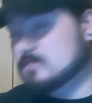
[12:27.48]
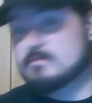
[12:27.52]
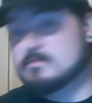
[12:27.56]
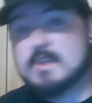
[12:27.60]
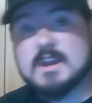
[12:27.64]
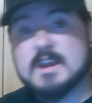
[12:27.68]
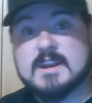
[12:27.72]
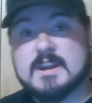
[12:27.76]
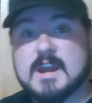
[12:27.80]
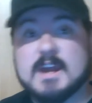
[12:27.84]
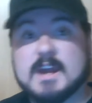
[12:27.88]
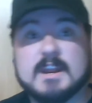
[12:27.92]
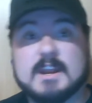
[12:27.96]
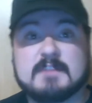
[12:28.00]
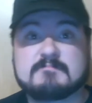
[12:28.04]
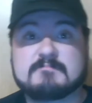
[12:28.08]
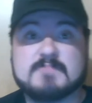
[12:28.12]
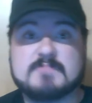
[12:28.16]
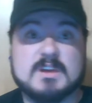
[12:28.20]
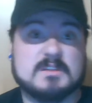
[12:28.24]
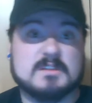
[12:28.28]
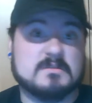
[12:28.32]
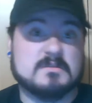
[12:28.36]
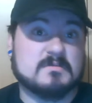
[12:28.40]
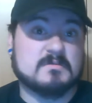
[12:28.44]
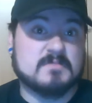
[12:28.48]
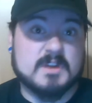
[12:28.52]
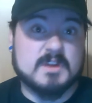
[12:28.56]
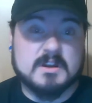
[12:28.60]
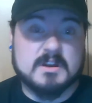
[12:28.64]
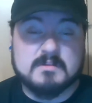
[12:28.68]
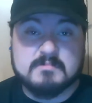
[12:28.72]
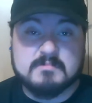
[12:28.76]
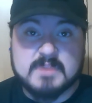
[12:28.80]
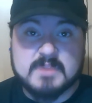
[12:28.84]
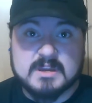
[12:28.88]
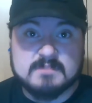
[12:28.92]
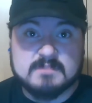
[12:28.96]
may not have been to run a
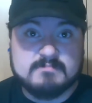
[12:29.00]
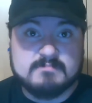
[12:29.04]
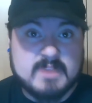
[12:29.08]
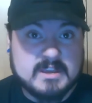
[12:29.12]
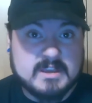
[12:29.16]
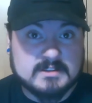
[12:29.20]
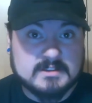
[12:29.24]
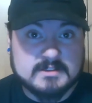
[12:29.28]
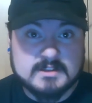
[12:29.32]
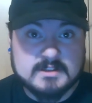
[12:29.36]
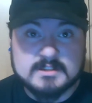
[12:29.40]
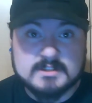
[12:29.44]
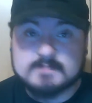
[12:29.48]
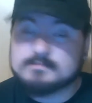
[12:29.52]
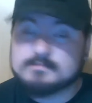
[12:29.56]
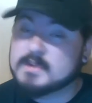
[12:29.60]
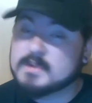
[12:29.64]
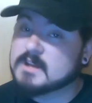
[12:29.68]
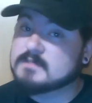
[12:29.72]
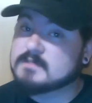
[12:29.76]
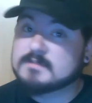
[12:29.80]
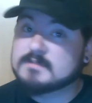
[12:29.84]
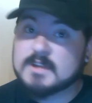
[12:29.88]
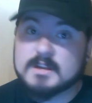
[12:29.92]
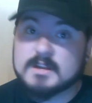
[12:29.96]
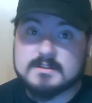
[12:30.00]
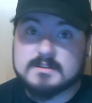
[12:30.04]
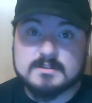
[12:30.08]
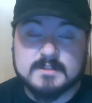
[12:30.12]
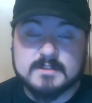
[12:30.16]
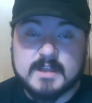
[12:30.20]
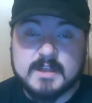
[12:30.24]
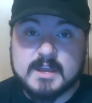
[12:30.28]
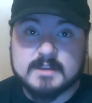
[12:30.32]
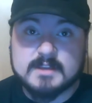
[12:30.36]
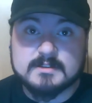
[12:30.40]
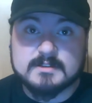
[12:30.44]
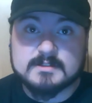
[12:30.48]
big business, but
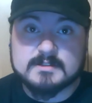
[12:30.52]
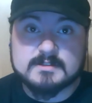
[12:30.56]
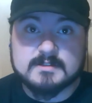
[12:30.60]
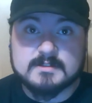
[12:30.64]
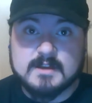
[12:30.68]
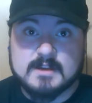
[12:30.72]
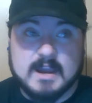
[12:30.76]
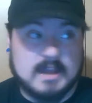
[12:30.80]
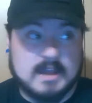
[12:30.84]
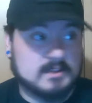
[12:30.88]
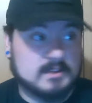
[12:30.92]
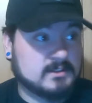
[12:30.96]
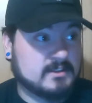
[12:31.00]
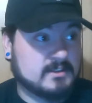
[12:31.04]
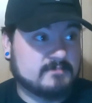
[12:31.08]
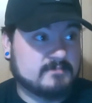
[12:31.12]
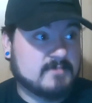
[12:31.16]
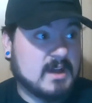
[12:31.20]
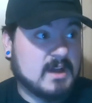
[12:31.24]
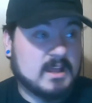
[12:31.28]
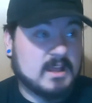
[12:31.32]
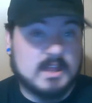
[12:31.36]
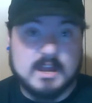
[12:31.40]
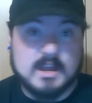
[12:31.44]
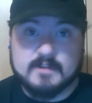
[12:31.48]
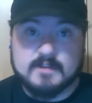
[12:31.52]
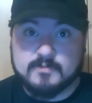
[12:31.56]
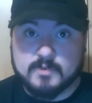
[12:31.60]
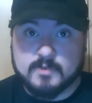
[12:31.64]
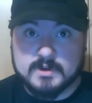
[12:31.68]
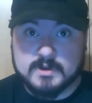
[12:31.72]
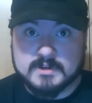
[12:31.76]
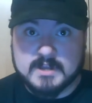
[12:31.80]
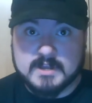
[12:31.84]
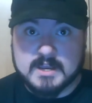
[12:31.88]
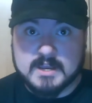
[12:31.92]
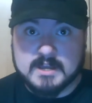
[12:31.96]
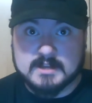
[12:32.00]
nonetheless, I live my life
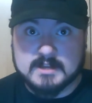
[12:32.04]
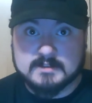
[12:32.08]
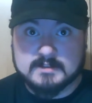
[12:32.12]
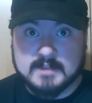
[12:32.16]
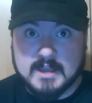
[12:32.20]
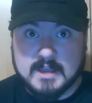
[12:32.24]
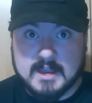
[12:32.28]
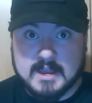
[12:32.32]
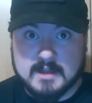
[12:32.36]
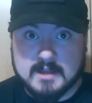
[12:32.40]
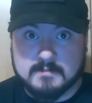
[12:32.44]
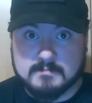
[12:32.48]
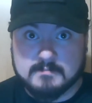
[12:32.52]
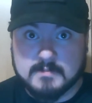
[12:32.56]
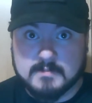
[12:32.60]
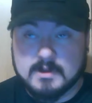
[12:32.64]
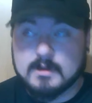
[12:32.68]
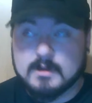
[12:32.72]
one day at a time.